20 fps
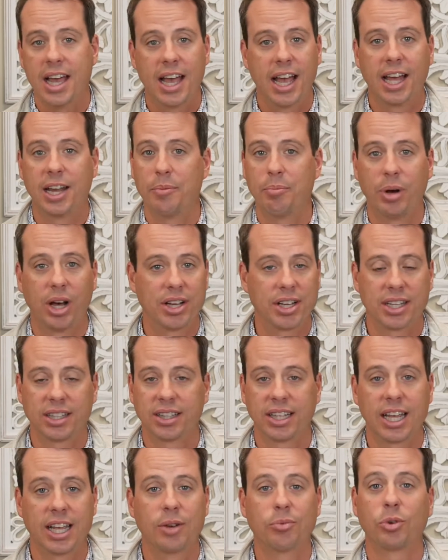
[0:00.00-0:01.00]
and
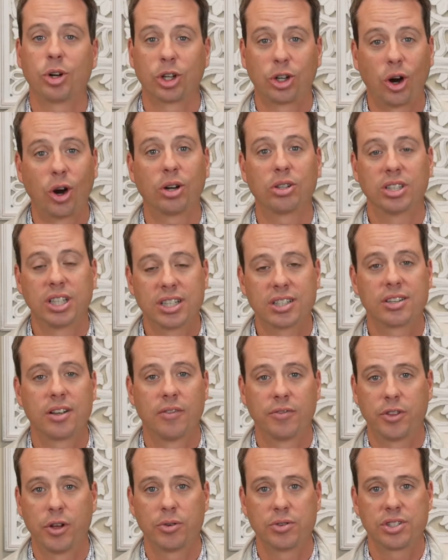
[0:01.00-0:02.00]
abundantly regardless
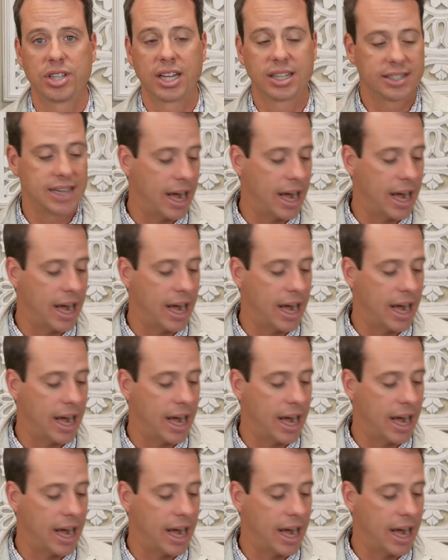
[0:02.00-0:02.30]
of those things.